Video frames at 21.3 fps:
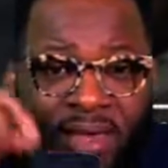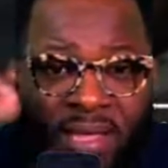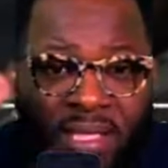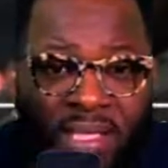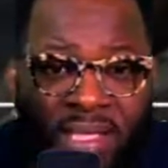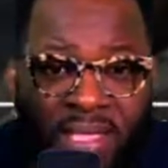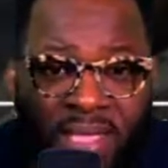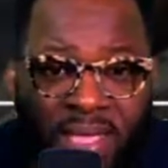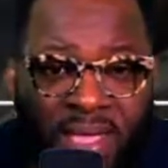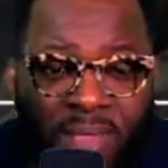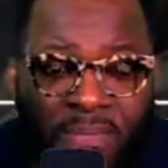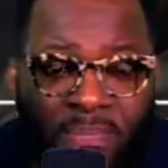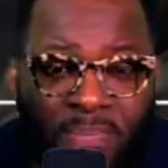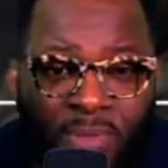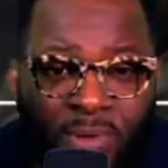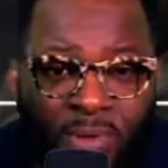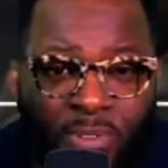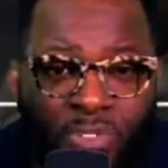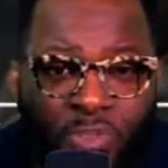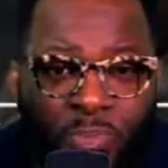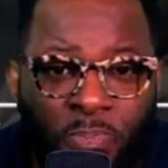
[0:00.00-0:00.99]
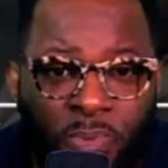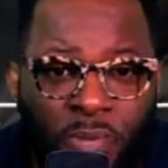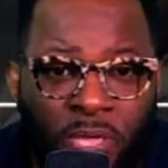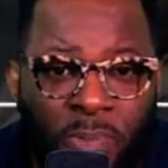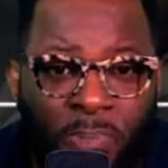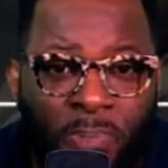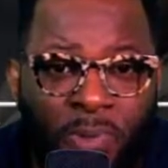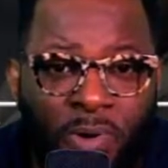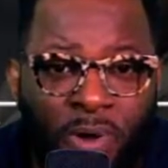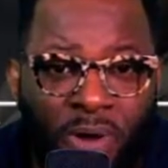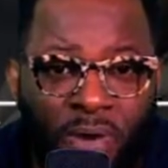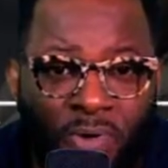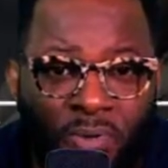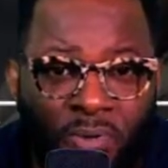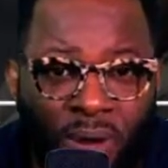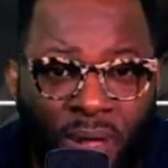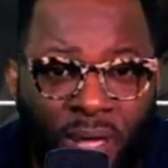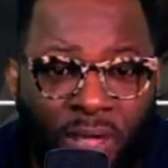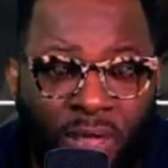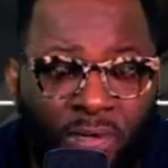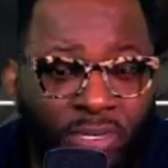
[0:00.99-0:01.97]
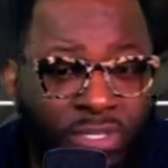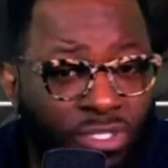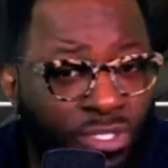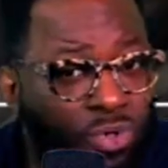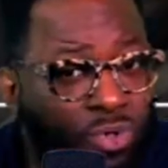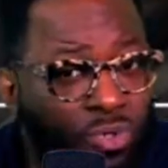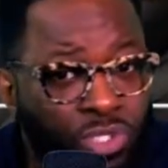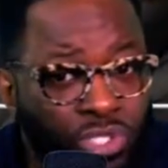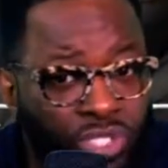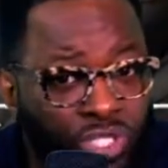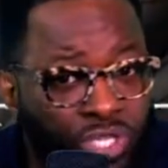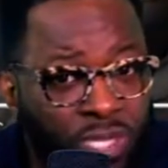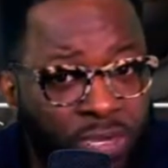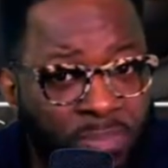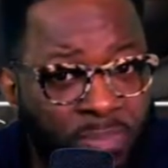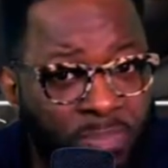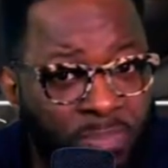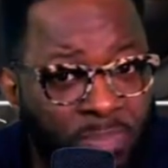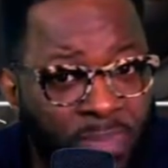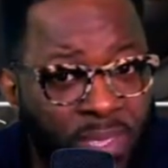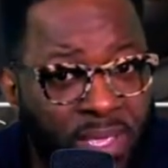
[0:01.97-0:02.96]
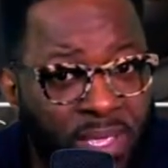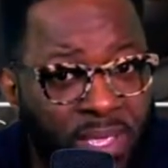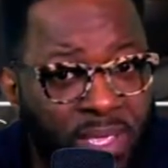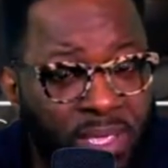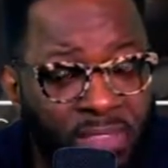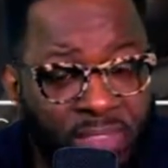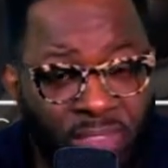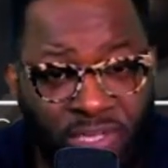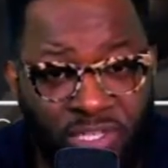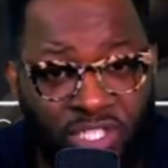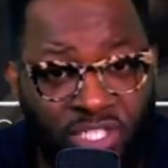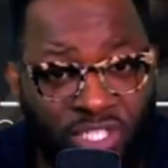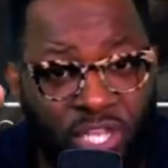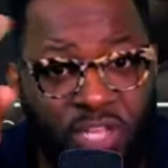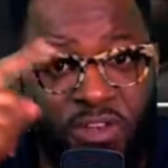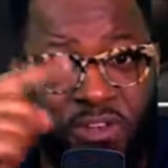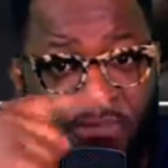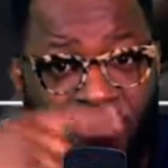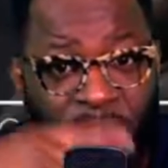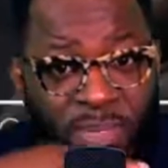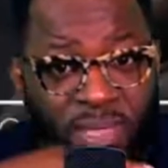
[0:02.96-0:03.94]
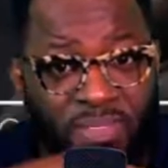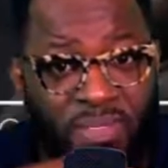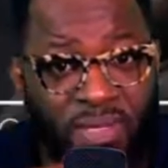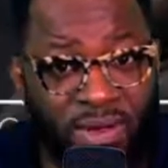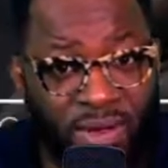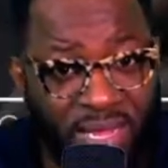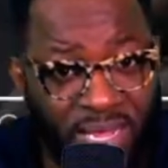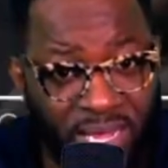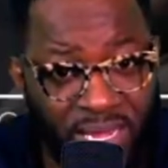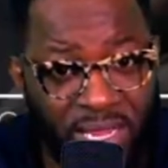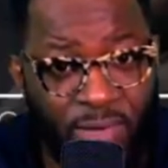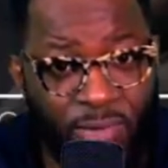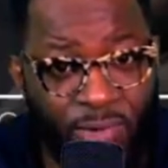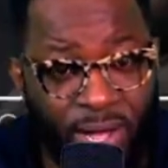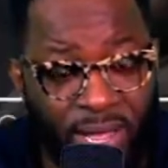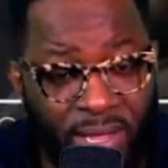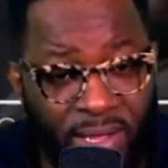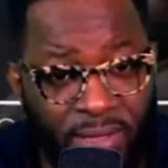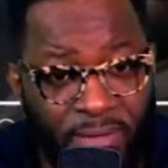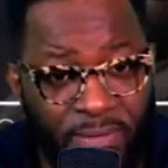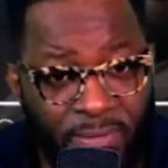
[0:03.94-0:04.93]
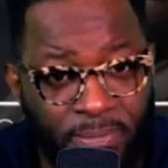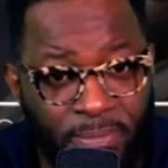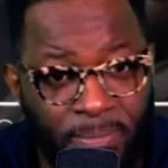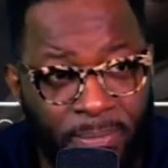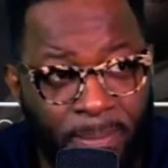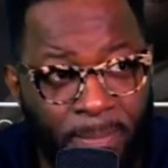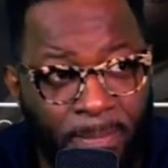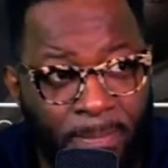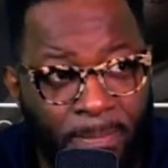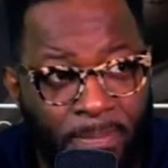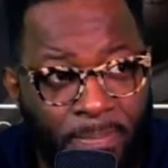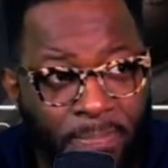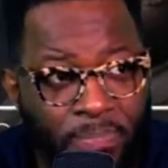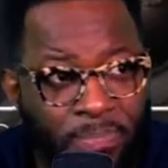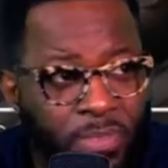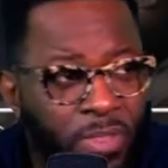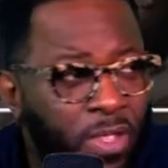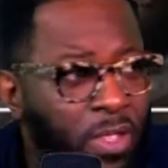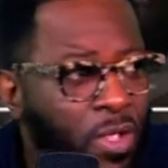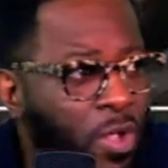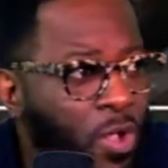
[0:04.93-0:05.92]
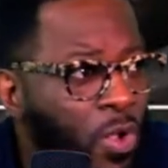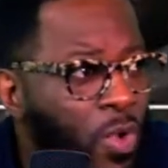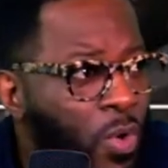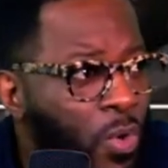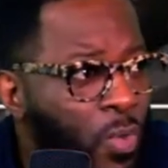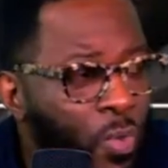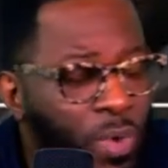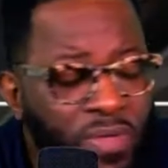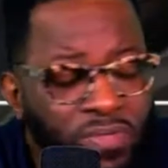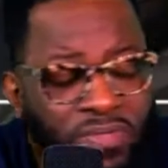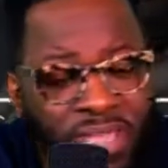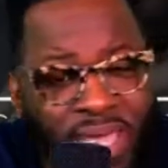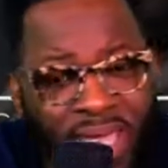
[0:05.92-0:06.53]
to get those people around us who they shouldn't have been there anyway. We've